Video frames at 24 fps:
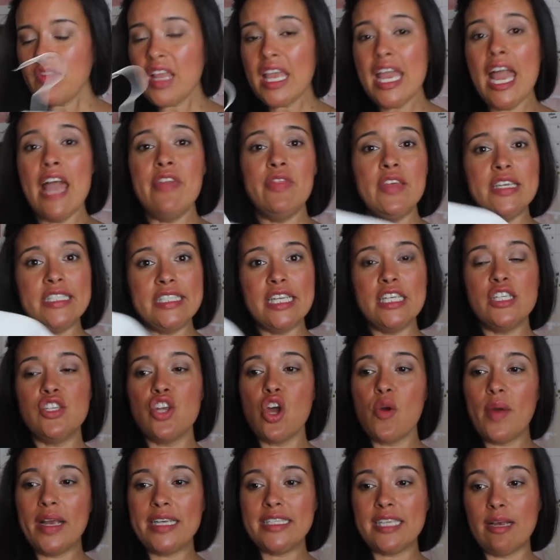And this is
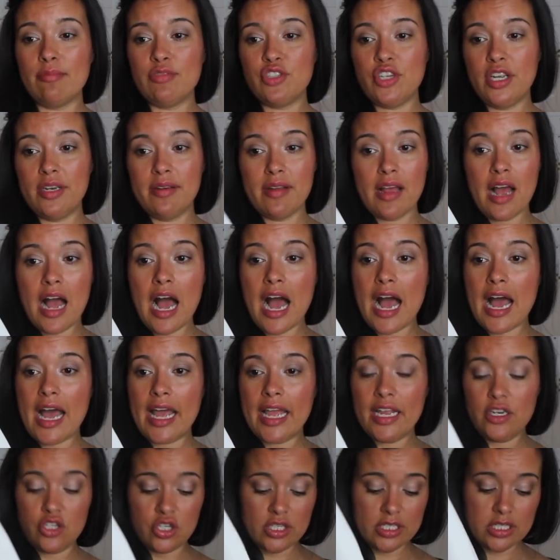no exception.
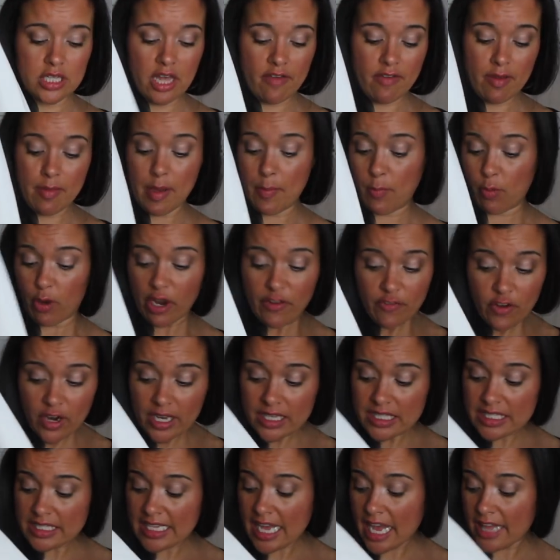I just love it. My
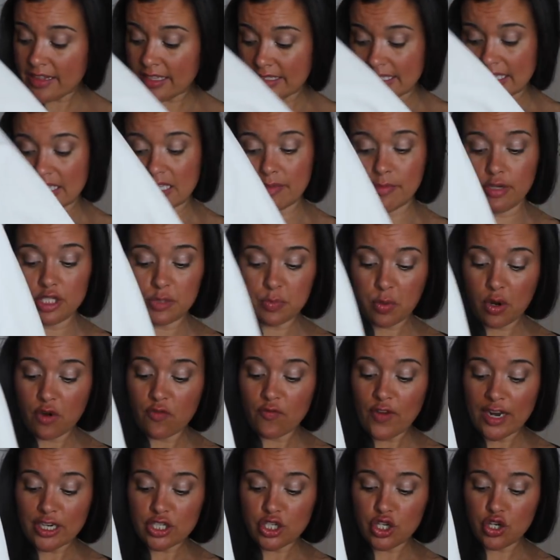boyfriend said this is the most
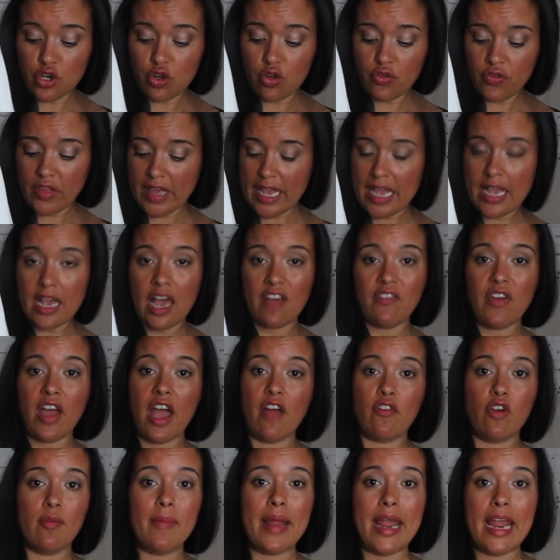professional thing I've
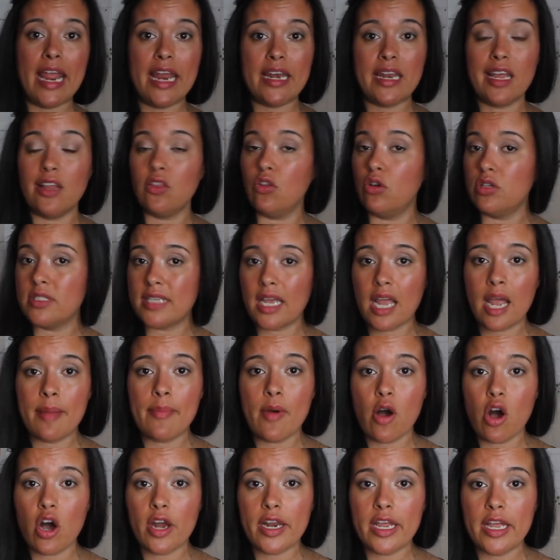ever made. It looks like I
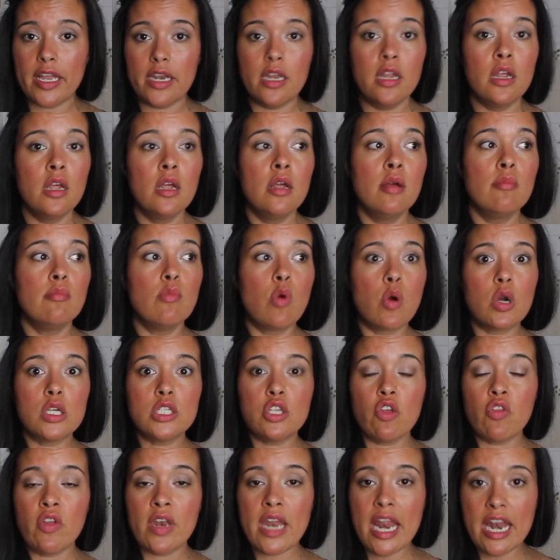bought it more
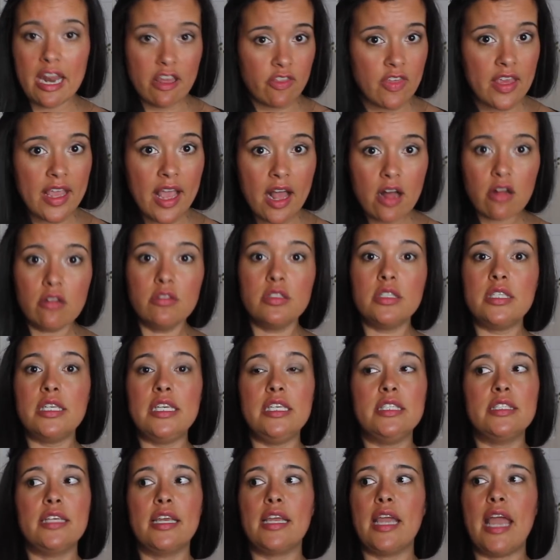so than anything else.
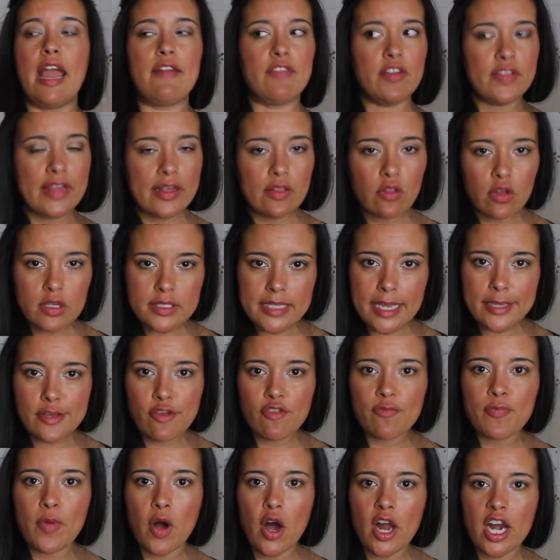He's like, everything looks like
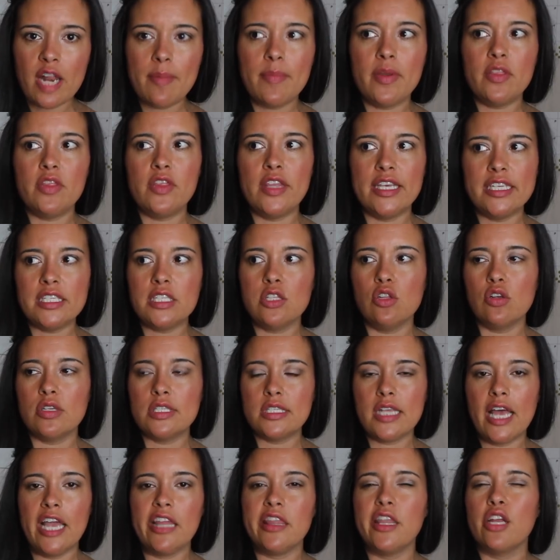you've bought it, but this looks
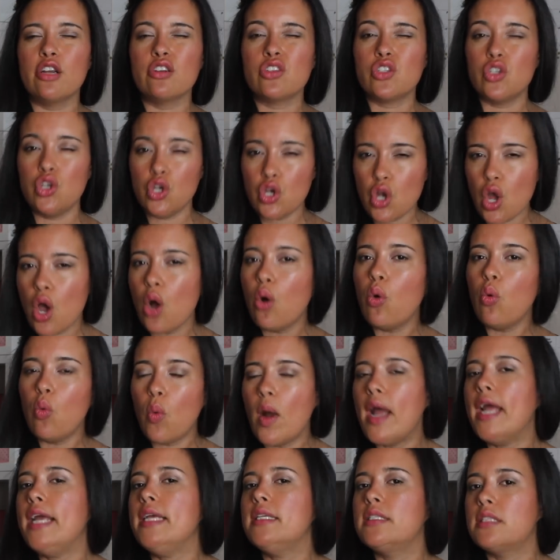like there's no
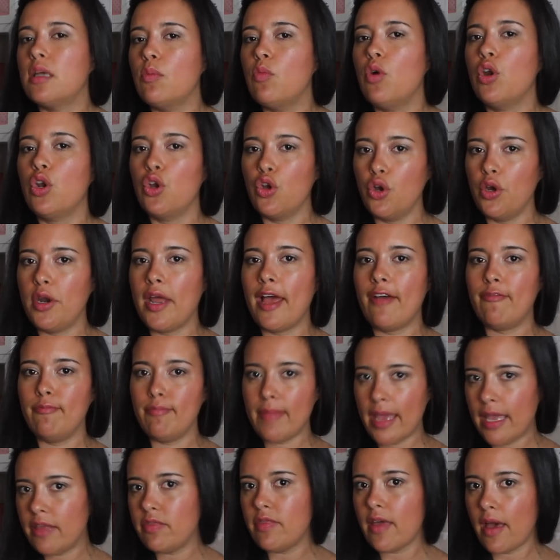way someone could have
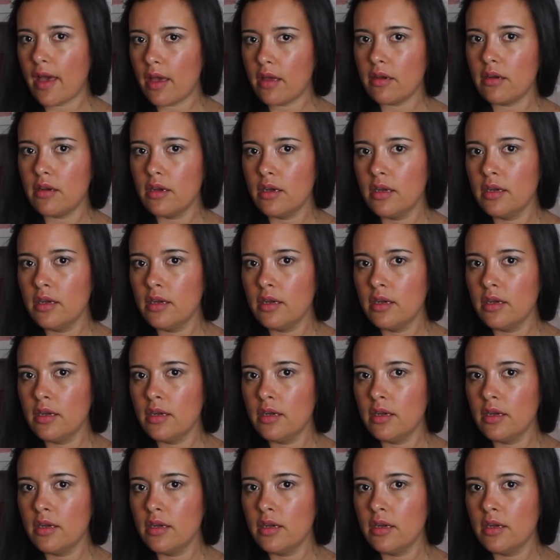made that.